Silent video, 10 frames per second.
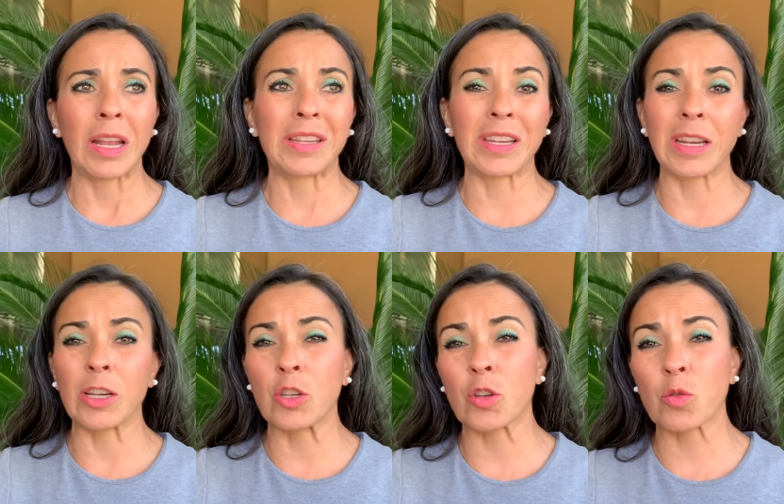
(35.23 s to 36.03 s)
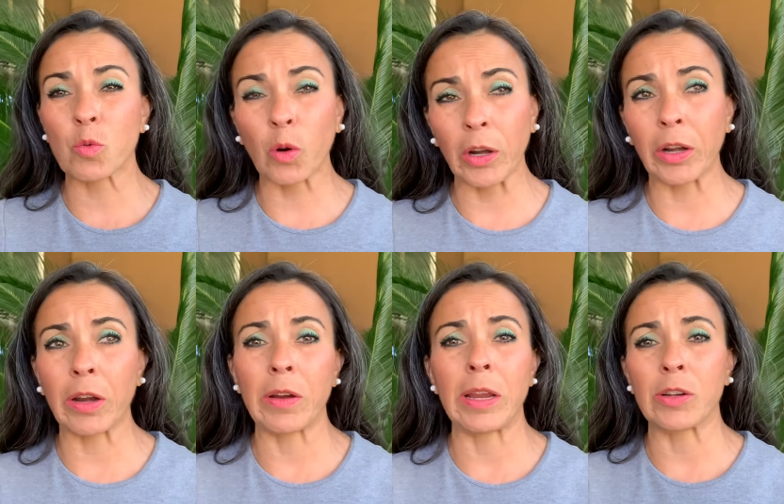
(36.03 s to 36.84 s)
Did
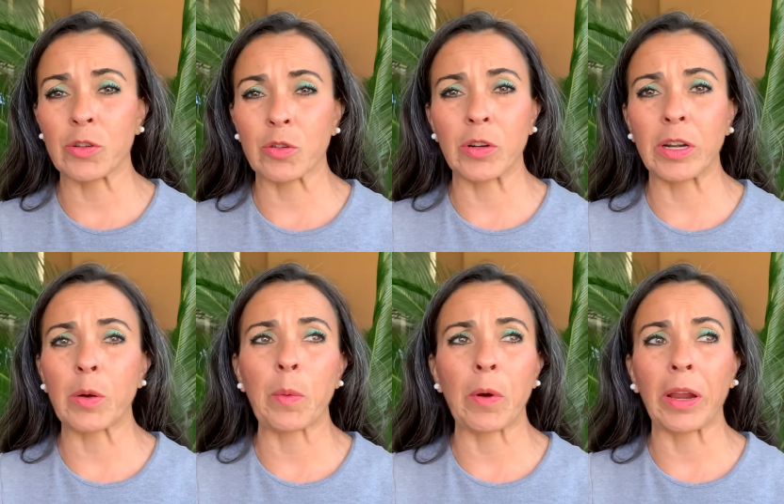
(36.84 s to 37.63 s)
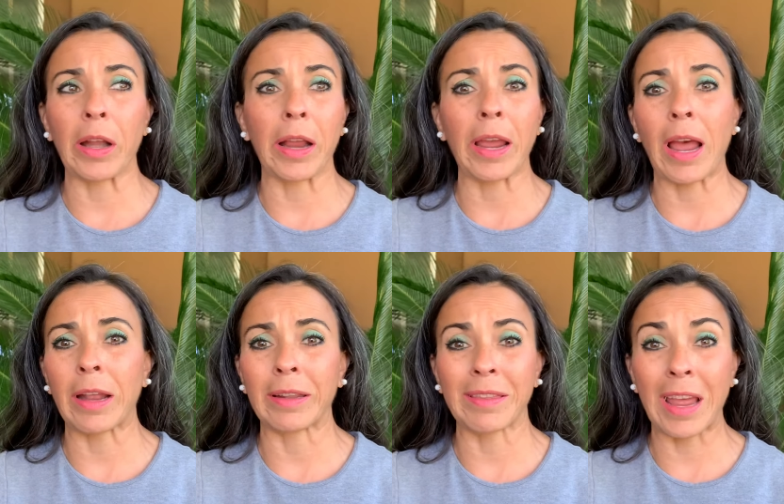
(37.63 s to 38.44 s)
extraordinary work, and I
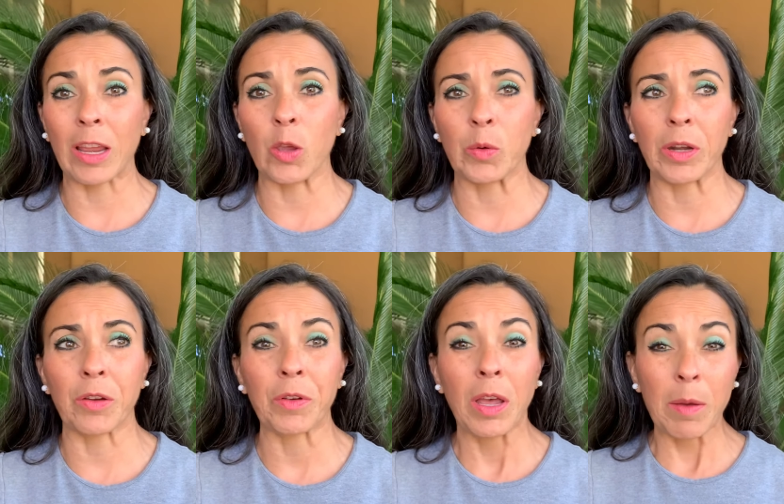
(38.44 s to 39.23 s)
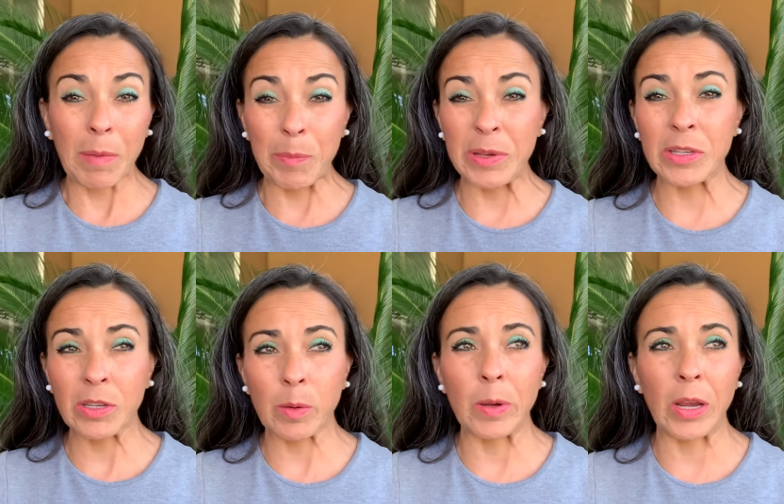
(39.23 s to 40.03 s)
can't thank you enough. My business
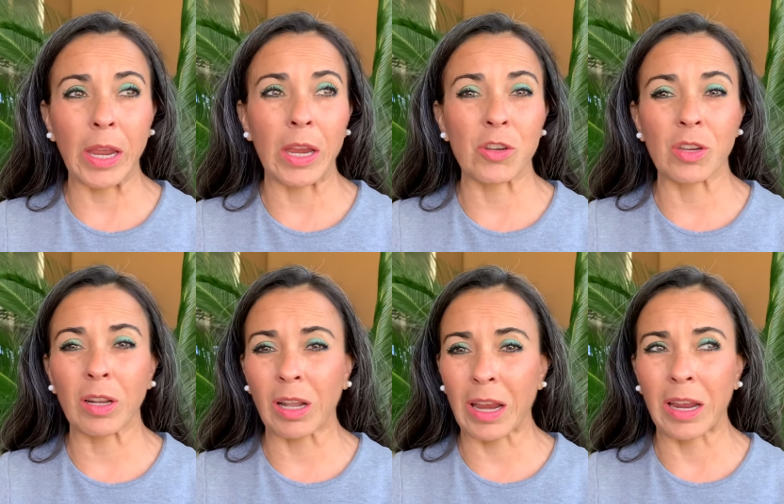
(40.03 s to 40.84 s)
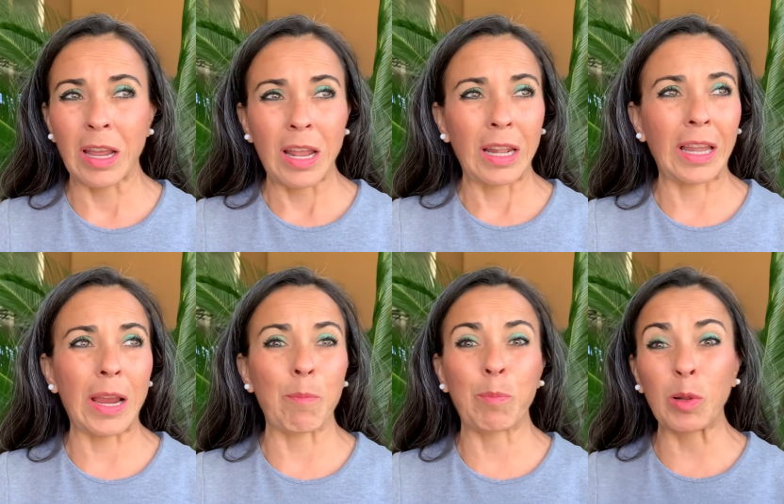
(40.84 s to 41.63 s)
communication
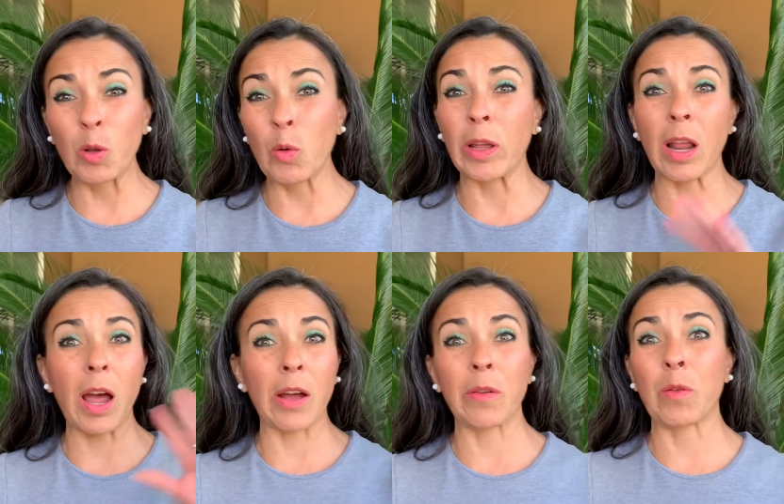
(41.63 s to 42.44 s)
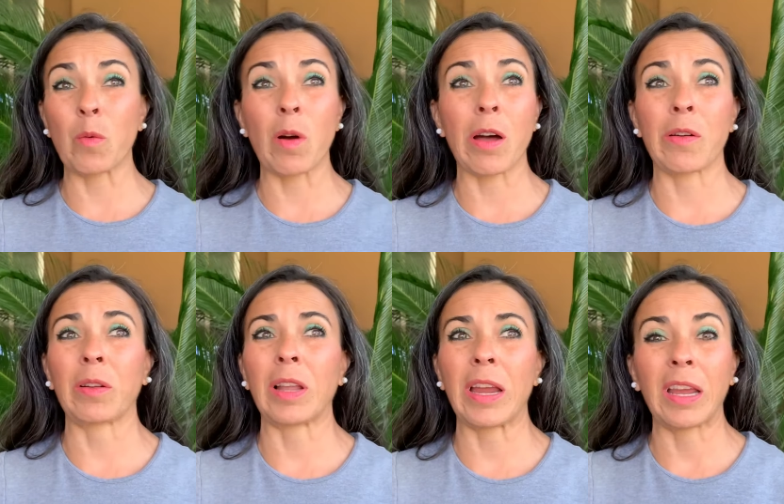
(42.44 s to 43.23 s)
like blew it out of the water.
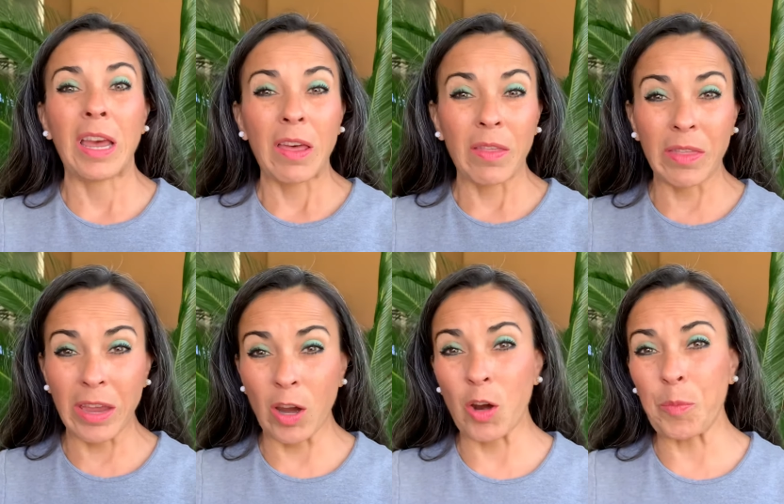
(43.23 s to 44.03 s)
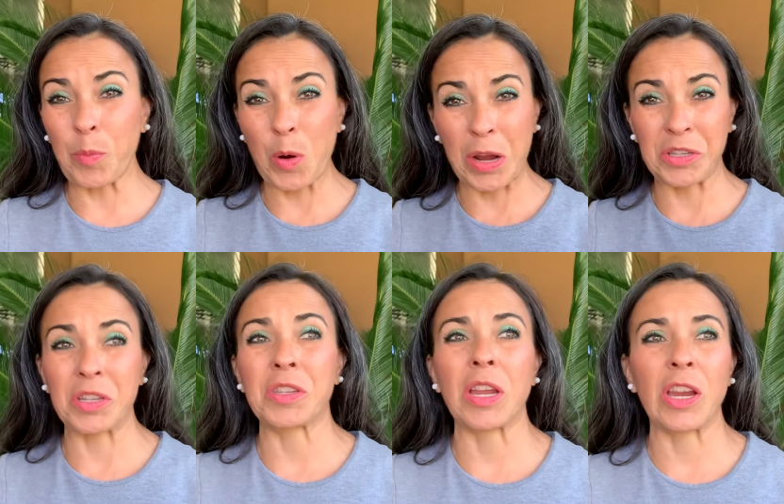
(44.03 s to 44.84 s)
Like their
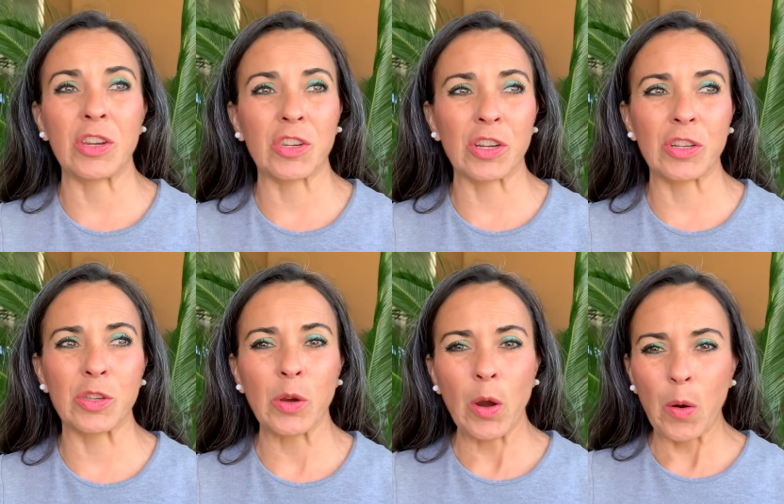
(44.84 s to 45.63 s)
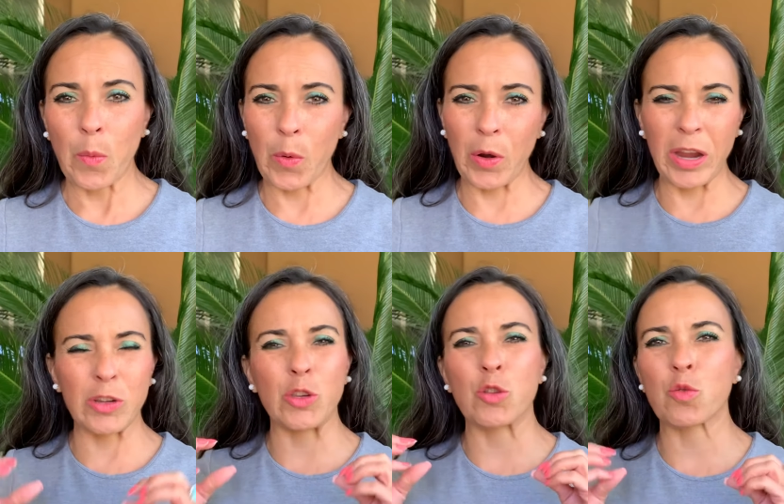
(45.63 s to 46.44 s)
presentations were
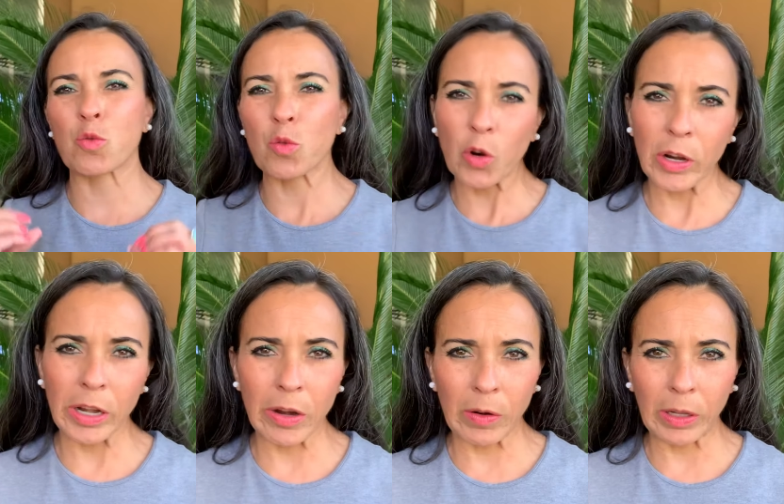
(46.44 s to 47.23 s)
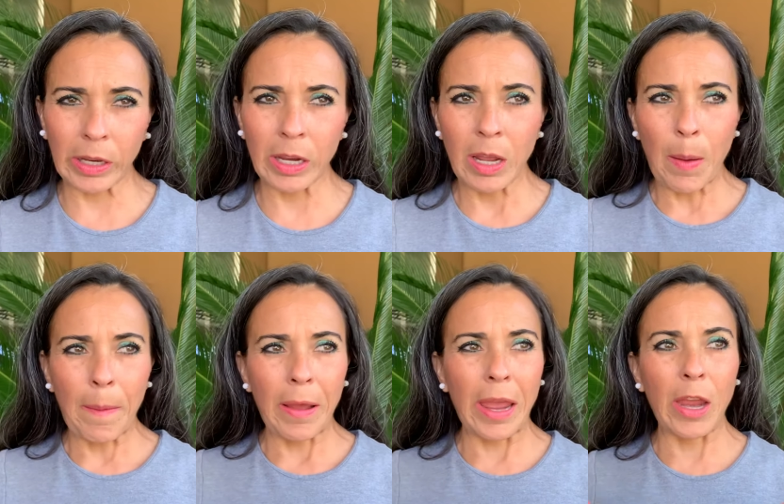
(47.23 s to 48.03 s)
extraordinarily
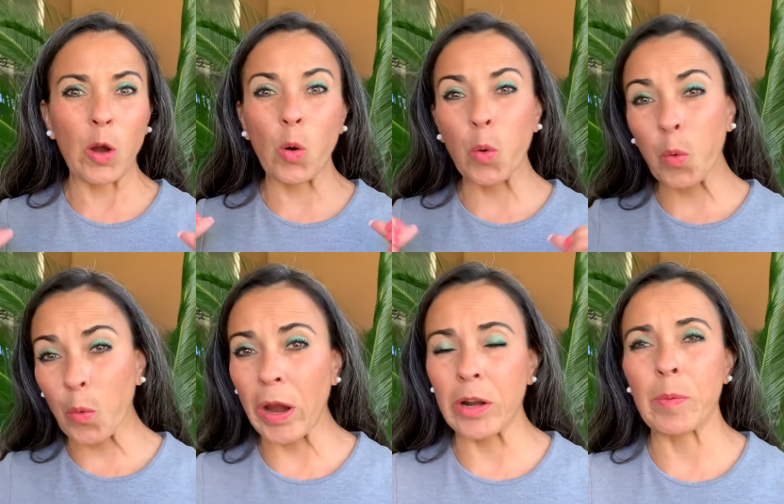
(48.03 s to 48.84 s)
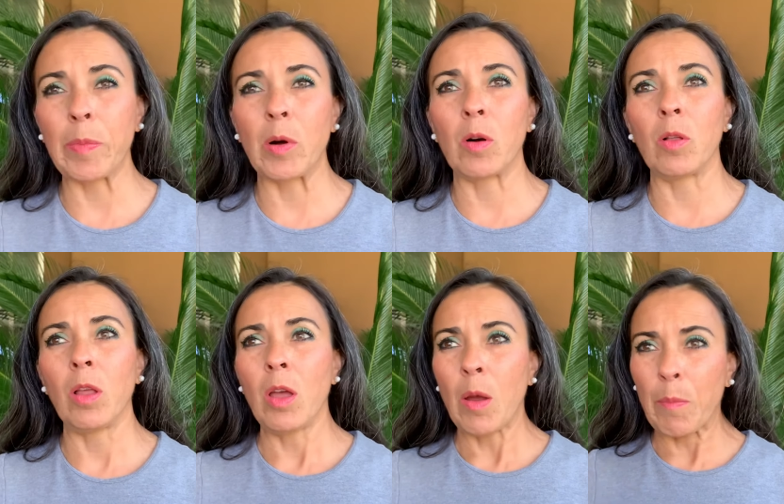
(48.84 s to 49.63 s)
incredible,
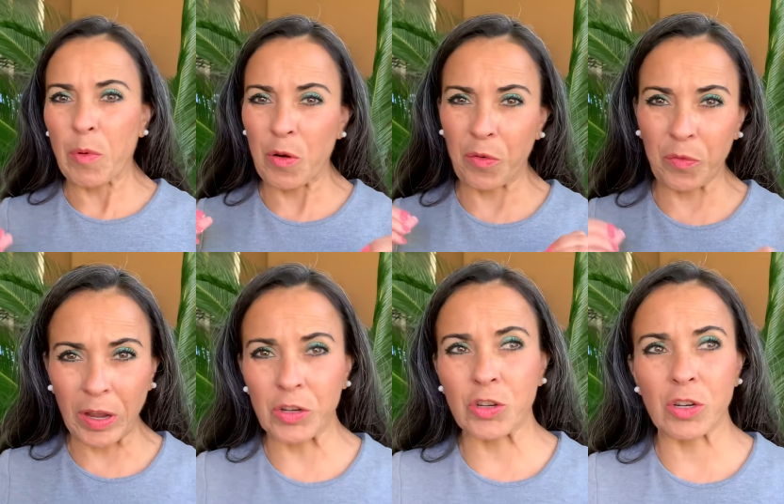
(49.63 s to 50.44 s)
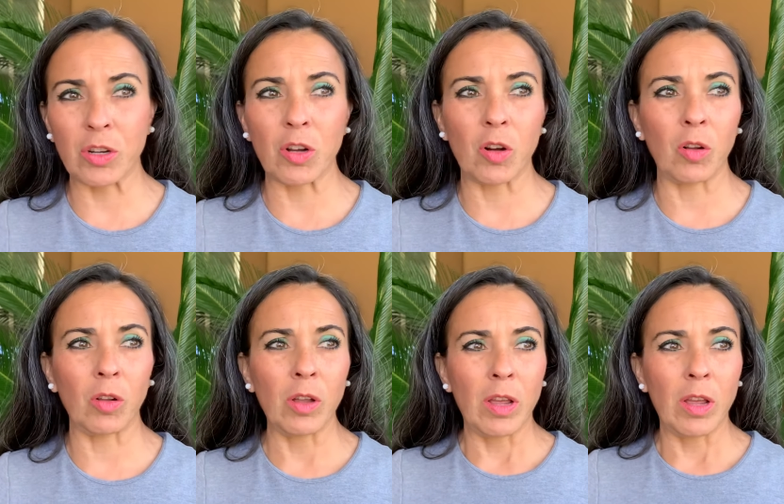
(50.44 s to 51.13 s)
professional,